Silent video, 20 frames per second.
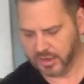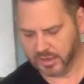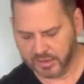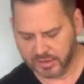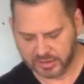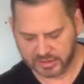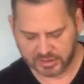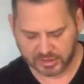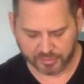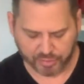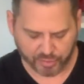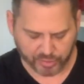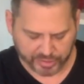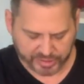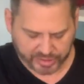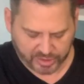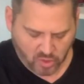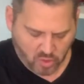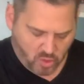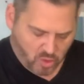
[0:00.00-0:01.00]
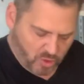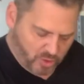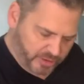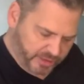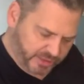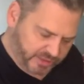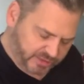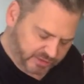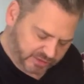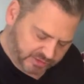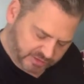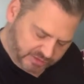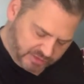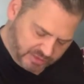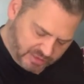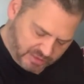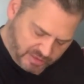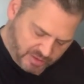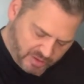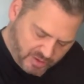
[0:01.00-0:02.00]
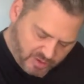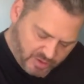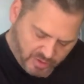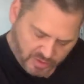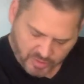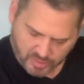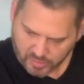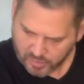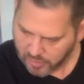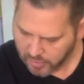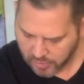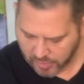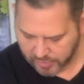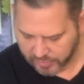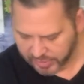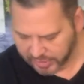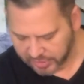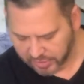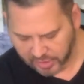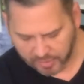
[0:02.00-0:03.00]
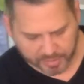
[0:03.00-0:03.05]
This is a pretty orange. We're really going